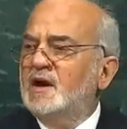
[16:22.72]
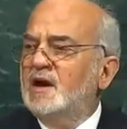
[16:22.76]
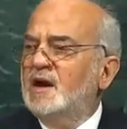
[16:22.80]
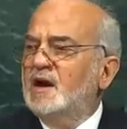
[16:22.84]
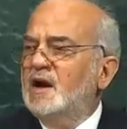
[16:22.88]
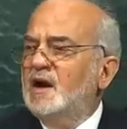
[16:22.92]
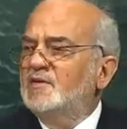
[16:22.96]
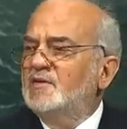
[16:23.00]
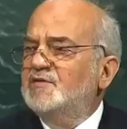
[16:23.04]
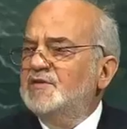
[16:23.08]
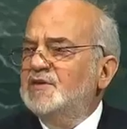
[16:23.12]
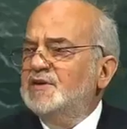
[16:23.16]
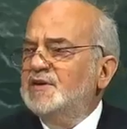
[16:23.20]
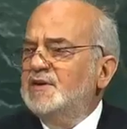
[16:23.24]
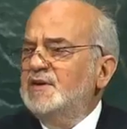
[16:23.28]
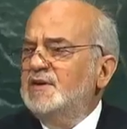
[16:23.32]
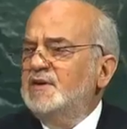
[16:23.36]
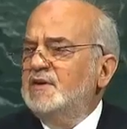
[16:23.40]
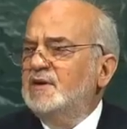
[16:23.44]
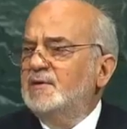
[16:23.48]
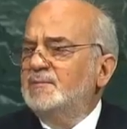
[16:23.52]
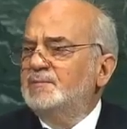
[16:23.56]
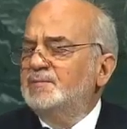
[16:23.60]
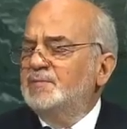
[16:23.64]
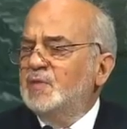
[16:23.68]

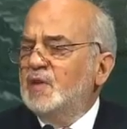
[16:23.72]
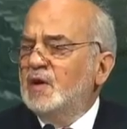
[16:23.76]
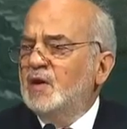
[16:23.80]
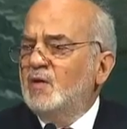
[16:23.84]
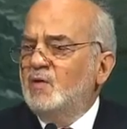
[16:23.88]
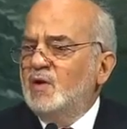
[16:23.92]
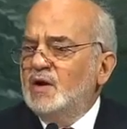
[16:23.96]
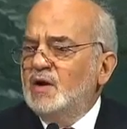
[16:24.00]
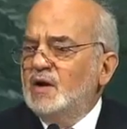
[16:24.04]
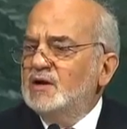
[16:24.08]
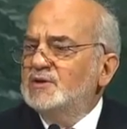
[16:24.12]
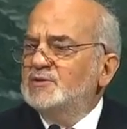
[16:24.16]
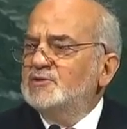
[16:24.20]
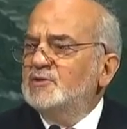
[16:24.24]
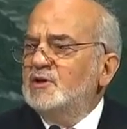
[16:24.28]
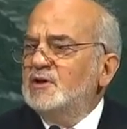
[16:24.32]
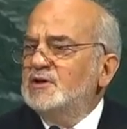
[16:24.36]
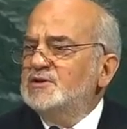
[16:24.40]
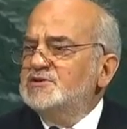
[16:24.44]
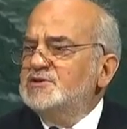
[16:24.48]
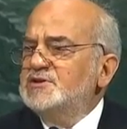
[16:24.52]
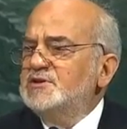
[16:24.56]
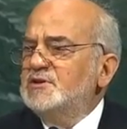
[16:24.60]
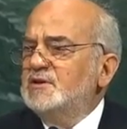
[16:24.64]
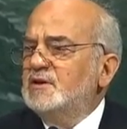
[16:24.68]
dissemination of
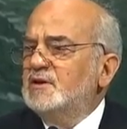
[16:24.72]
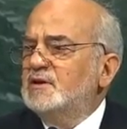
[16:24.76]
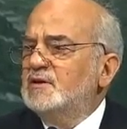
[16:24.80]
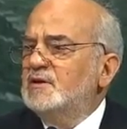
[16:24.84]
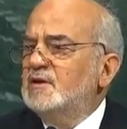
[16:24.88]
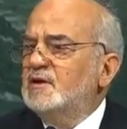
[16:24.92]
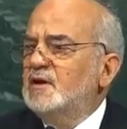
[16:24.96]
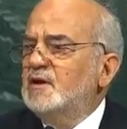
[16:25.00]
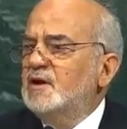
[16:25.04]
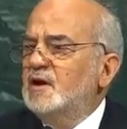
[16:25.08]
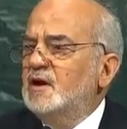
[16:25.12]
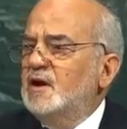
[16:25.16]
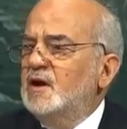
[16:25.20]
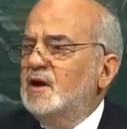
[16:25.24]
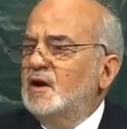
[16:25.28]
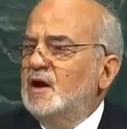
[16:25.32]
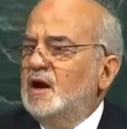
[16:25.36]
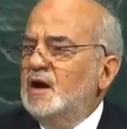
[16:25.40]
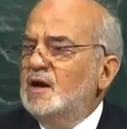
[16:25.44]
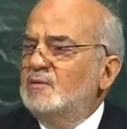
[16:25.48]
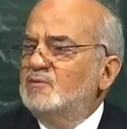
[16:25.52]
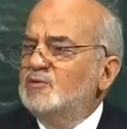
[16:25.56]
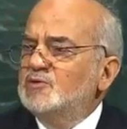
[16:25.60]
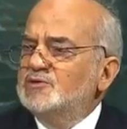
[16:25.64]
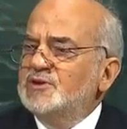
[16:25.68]

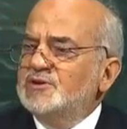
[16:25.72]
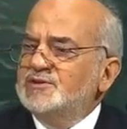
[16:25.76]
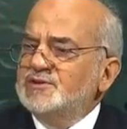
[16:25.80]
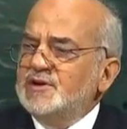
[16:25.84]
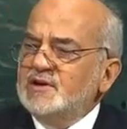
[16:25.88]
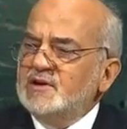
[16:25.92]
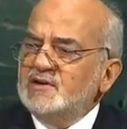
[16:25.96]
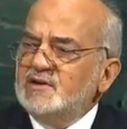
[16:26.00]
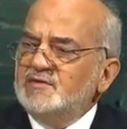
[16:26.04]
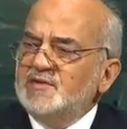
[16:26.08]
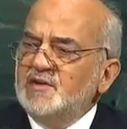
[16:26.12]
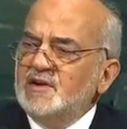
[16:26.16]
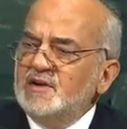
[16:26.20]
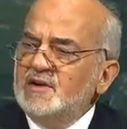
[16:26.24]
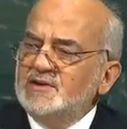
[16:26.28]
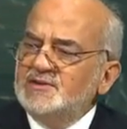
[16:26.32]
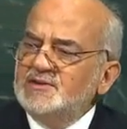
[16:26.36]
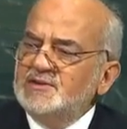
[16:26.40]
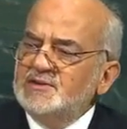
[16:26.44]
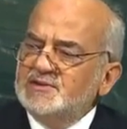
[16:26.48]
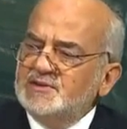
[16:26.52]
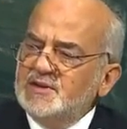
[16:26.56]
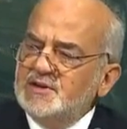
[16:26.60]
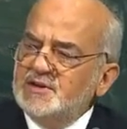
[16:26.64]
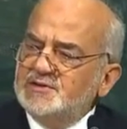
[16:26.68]
erroneous
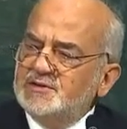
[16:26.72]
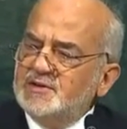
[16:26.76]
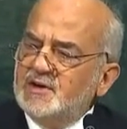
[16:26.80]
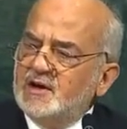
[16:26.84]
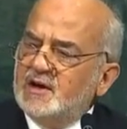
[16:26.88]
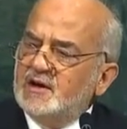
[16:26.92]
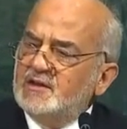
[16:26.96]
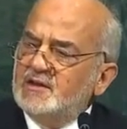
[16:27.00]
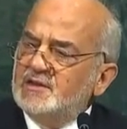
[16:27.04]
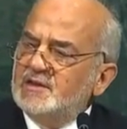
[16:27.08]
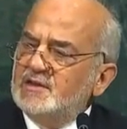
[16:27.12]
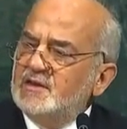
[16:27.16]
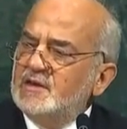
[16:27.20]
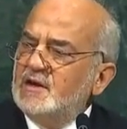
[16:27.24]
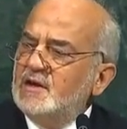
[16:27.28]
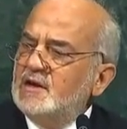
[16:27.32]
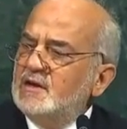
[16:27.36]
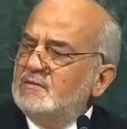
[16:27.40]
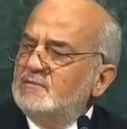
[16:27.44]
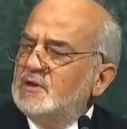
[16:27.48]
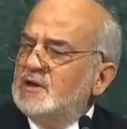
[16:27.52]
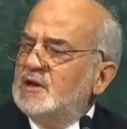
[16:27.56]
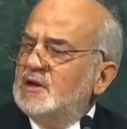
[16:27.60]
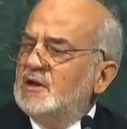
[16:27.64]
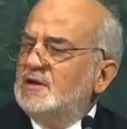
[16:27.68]
takfiris
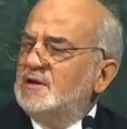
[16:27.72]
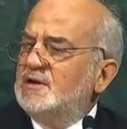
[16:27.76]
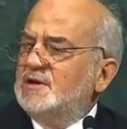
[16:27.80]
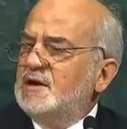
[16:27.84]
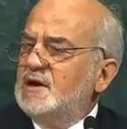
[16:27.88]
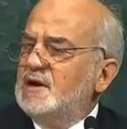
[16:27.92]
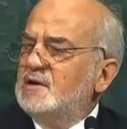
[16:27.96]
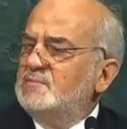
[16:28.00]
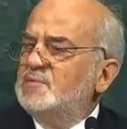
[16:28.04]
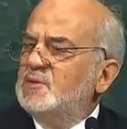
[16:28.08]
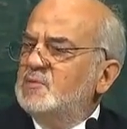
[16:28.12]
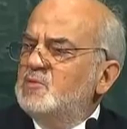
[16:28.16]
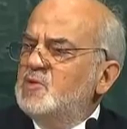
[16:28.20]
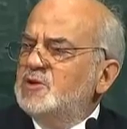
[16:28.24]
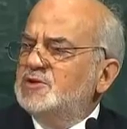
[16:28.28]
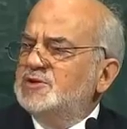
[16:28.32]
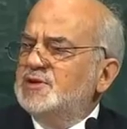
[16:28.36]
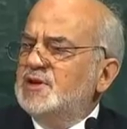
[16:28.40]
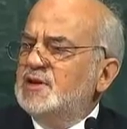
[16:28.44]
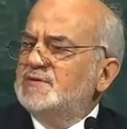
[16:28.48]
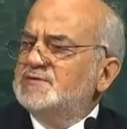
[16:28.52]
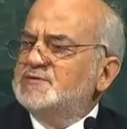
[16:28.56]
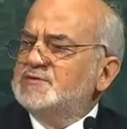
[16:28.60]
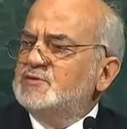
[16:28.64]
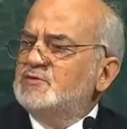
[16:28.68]
through the social
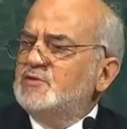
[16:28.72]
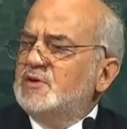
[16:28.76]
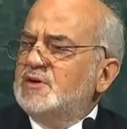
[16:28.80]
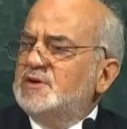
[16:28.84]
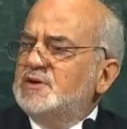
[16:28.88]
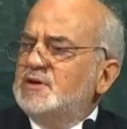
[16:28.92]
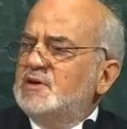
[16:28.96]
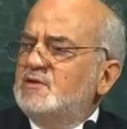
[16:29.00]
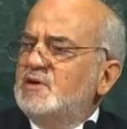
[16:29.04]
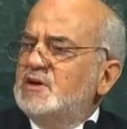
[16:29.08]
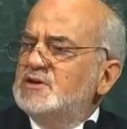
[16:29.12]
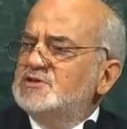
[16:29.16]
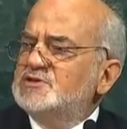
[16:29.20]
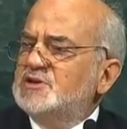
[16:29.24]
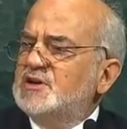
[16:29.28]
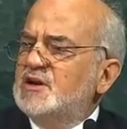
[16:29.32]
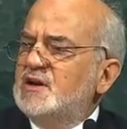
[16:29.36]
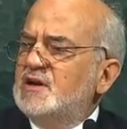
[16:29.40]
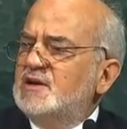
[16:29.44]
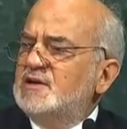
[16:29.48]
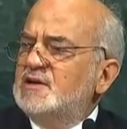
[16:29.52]
media lead to